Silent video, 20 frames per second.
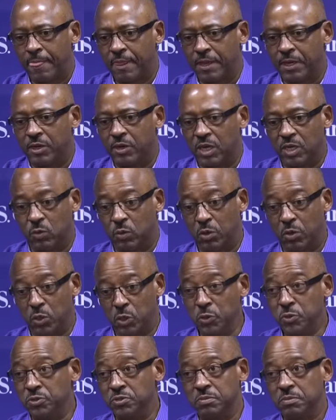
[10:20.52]
You know, I don't want to
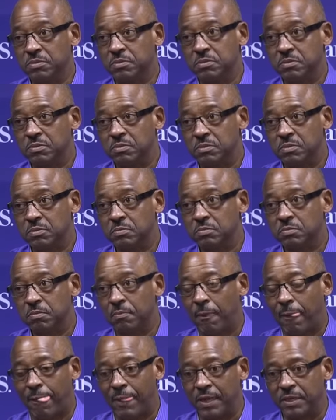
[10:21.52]
lose them.
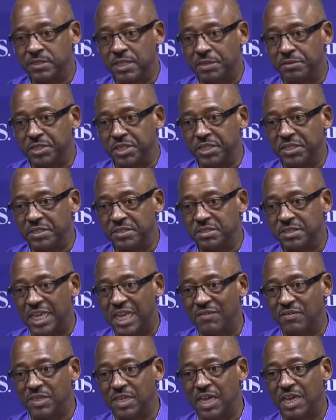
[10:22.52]
I think
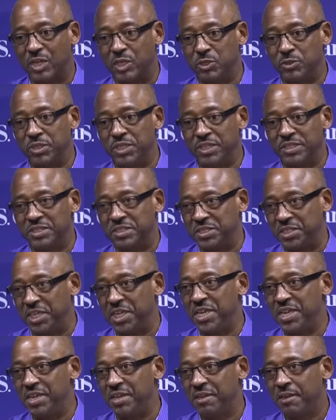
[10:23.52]
staff continuity is the
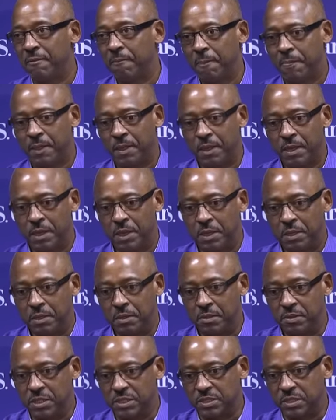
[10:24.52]
key.
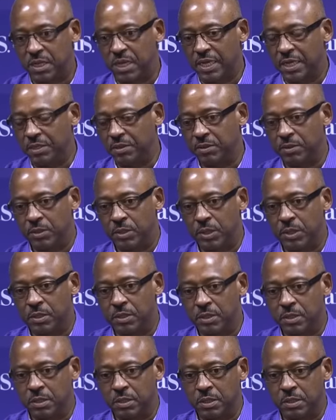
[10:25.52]
Just like
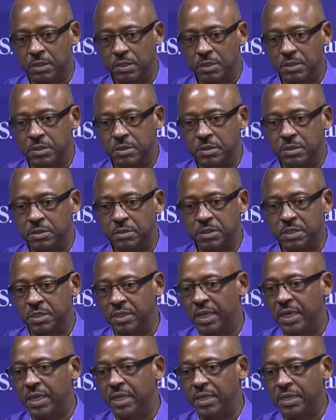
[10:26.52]

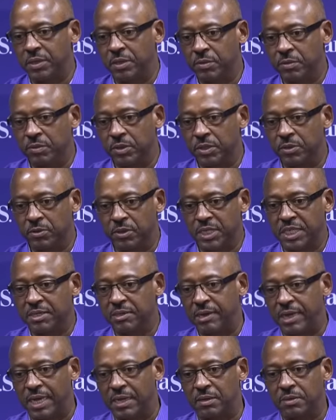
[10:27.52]
today when
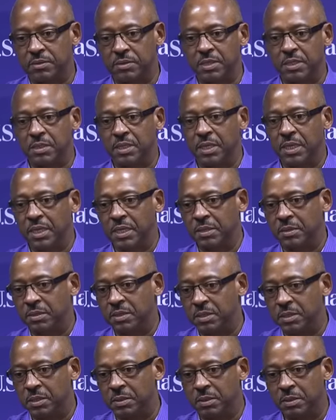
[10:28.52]
Erlina out at,
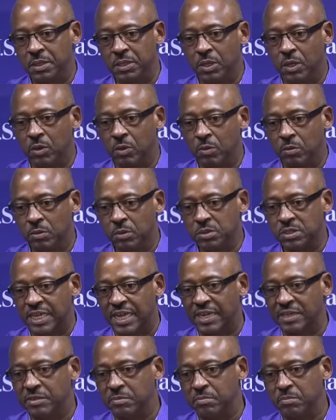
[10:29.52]
you know,
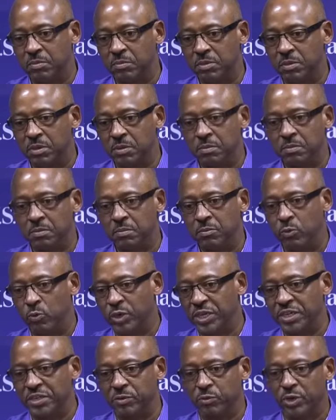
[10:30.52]
signing,
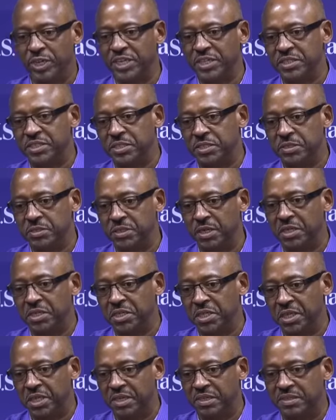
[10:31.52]
reading to young
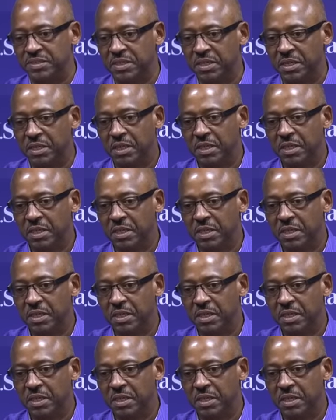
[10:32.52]
kids,